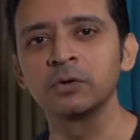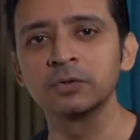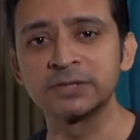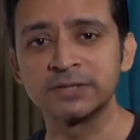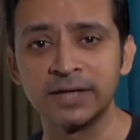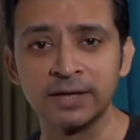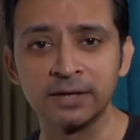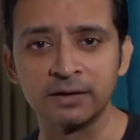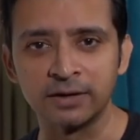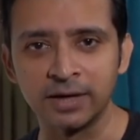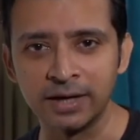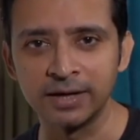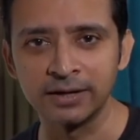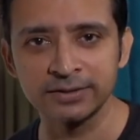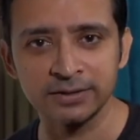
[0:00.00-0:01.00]
to set a
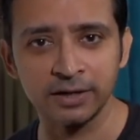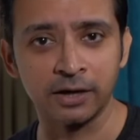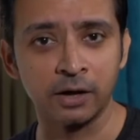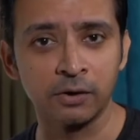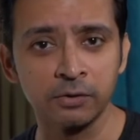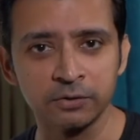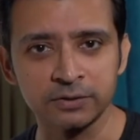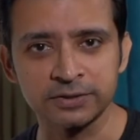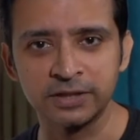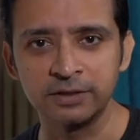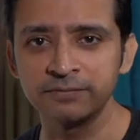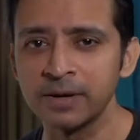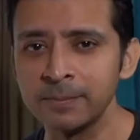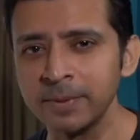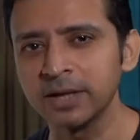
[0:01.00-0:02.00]
radius around
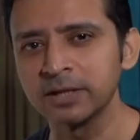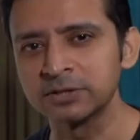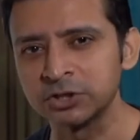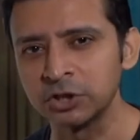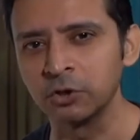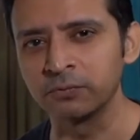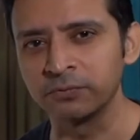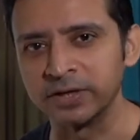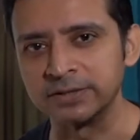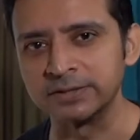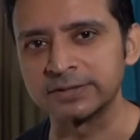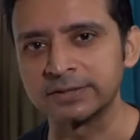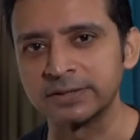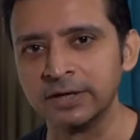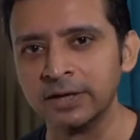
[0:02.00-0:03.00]
yourself and make a
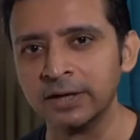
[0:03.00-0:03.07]
geofence.